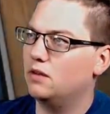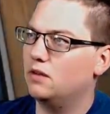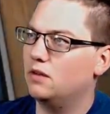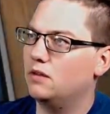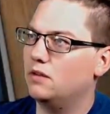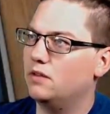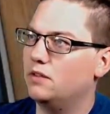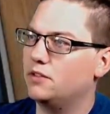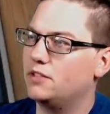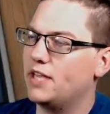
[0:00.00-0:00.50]

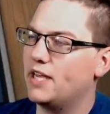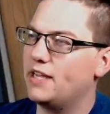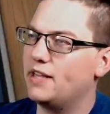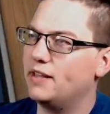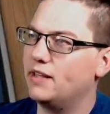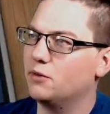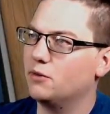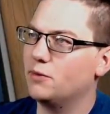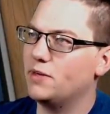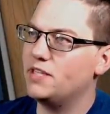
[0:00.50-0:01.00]
They're taking
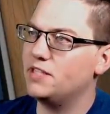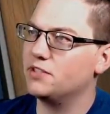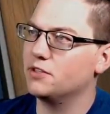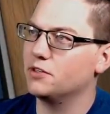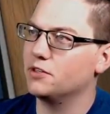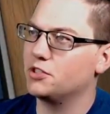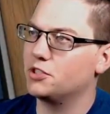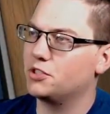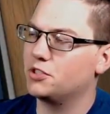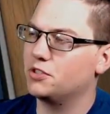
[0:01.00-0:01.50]
their
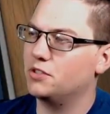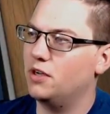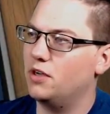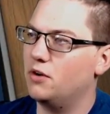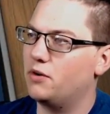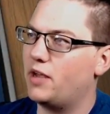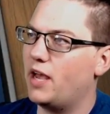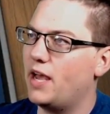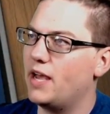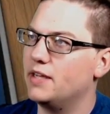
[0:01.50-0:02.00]
research.
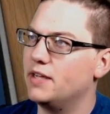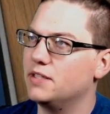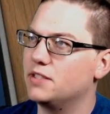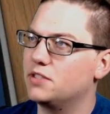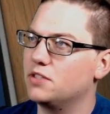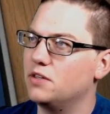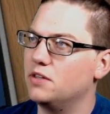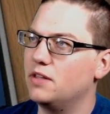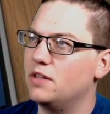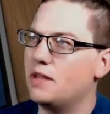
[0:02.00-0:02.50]
Okay,
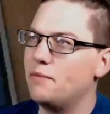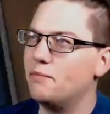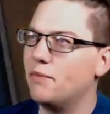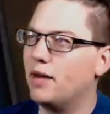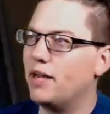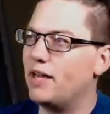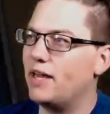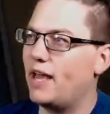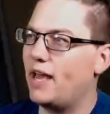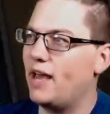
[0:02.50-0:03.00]
so they
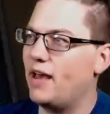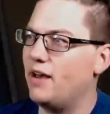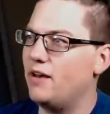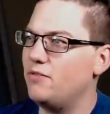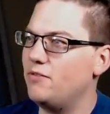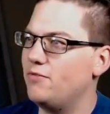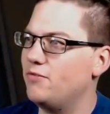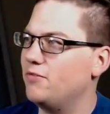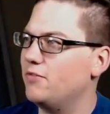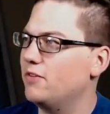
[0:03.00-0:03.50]
might
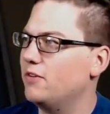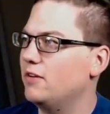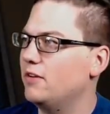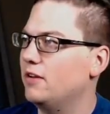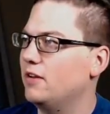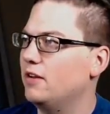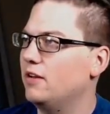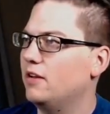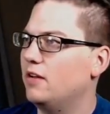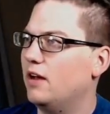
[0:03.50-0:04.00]
have
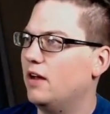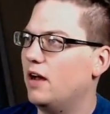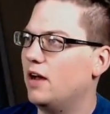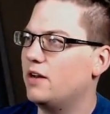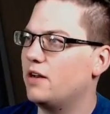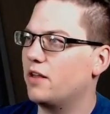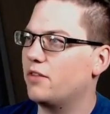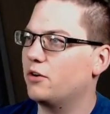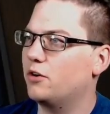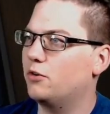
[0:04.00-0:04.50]

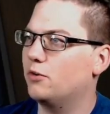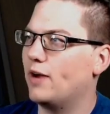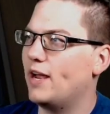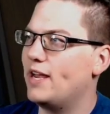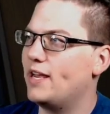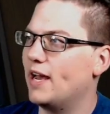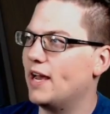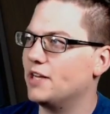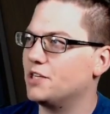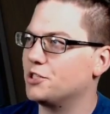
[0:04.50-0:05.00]
another Great
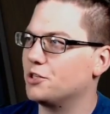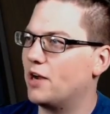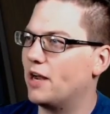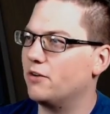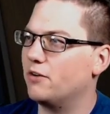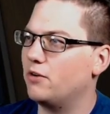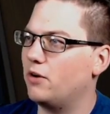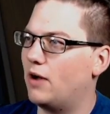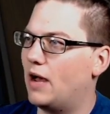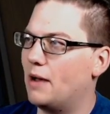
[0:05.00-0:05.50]
Catcher. I
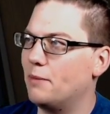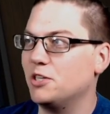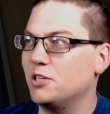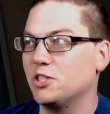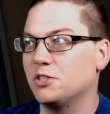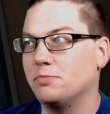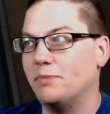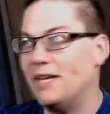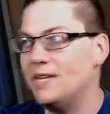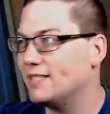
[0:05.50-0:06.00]
don't know how much
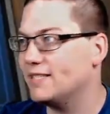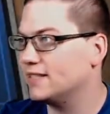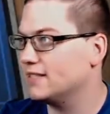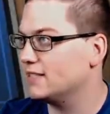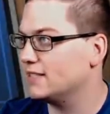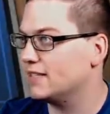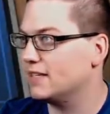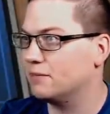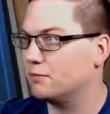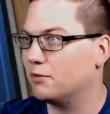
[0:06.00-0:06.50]
space
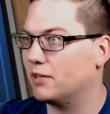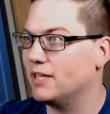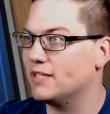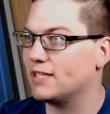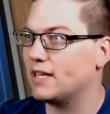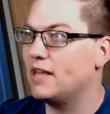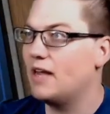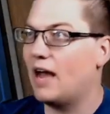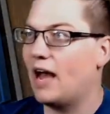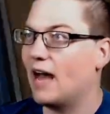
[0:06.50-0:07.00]
this thing plays.
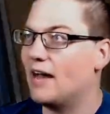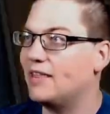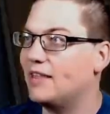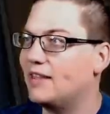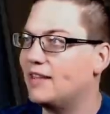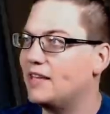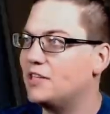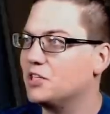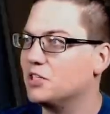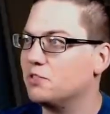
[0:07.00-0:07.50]
I think
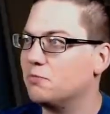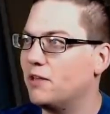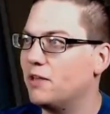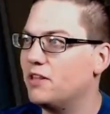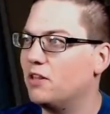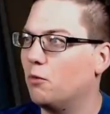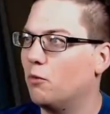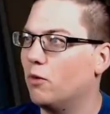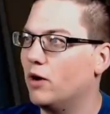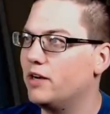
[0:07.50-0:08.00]
they just play
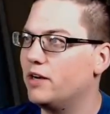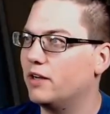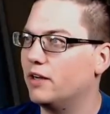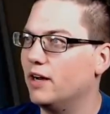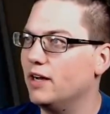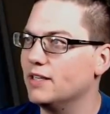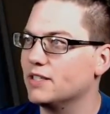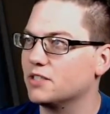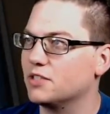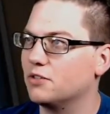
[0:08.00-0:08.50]
the 1
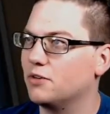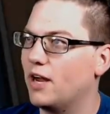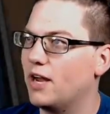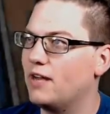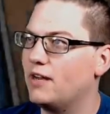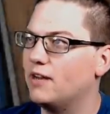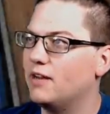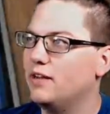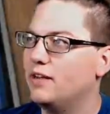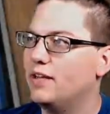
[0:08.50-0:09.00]
Gust,
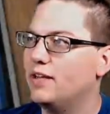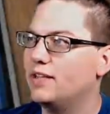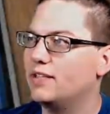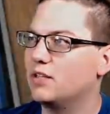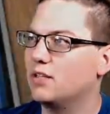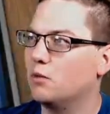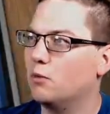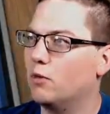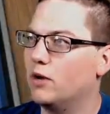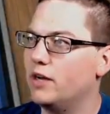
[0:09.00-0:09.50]
right? It's
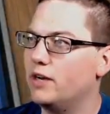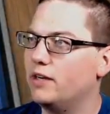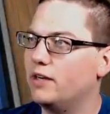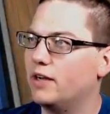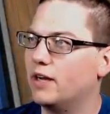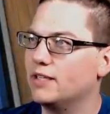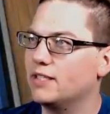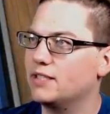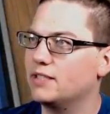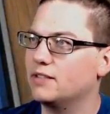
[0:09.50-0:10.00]
the 1
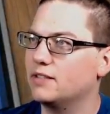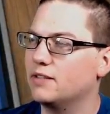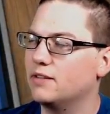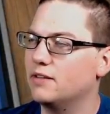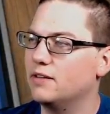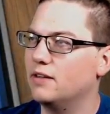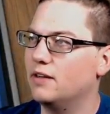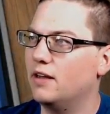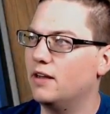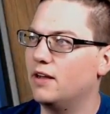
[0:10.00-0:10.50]
Gust
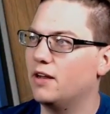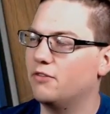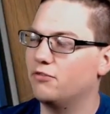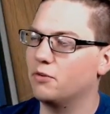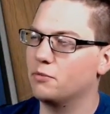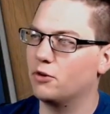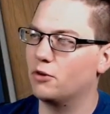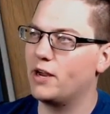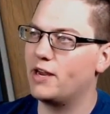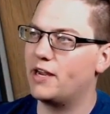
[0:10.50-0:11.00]

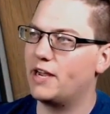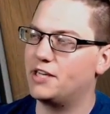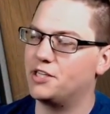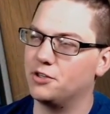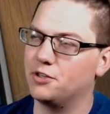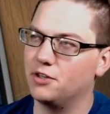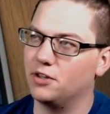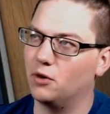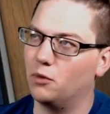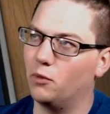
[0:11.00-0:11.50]
from Great
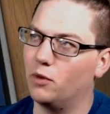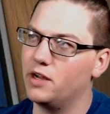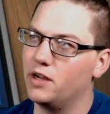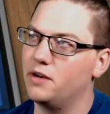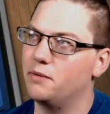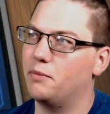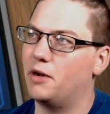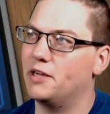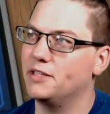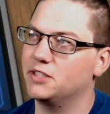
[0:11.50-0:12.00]
Catcher and the
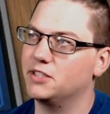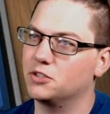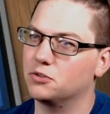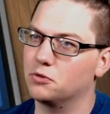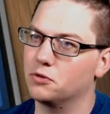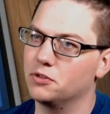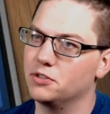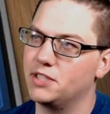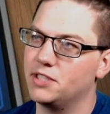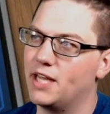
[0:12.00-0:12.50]
1 Boss's
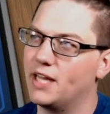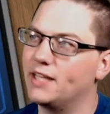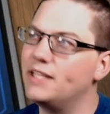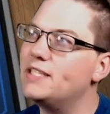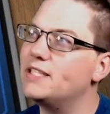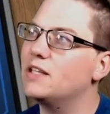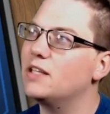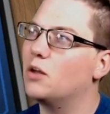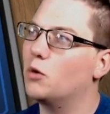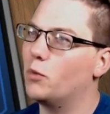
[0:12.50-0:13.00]
Orders, at
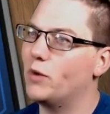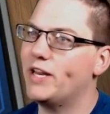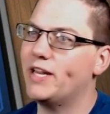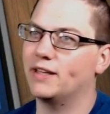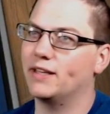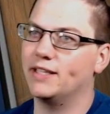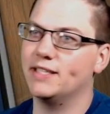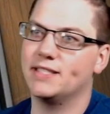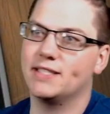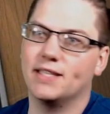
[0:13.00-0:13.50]
least in the winning
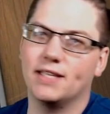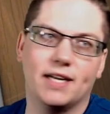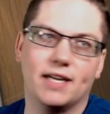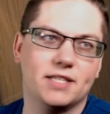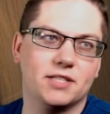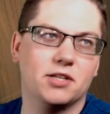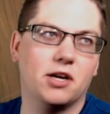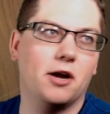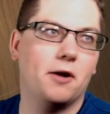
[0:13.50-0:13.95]
list that I saw,